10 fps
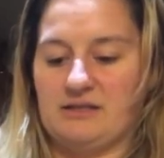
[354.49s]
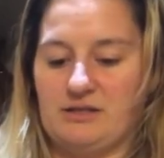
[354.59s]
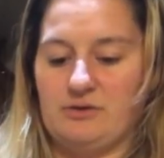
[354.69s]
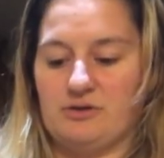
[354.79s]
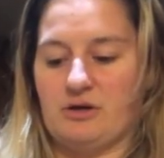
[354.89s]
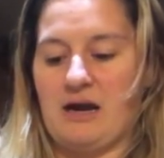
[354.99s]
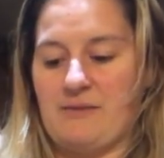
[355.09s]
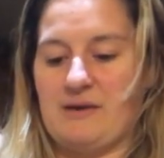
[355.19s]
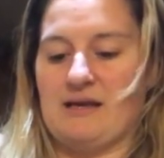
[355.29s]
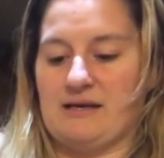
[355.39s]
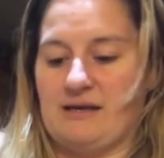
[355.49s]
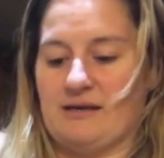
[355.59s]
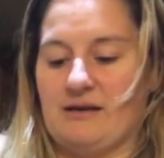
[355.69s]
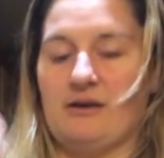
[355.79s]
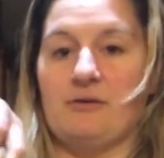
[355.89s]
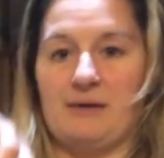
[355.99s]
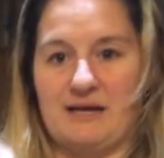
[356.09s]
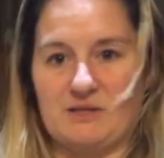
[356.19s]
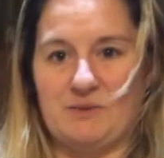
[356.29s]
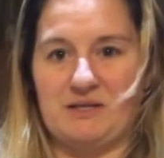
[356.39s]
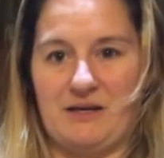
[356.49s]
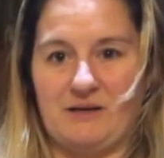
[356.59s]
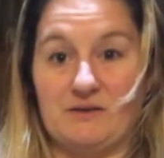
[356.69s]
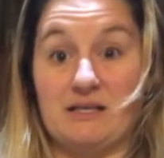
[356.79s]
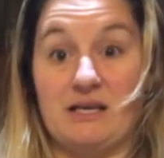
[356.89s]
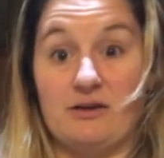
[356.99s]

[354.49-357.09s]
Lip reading: to try making your mashed potatoes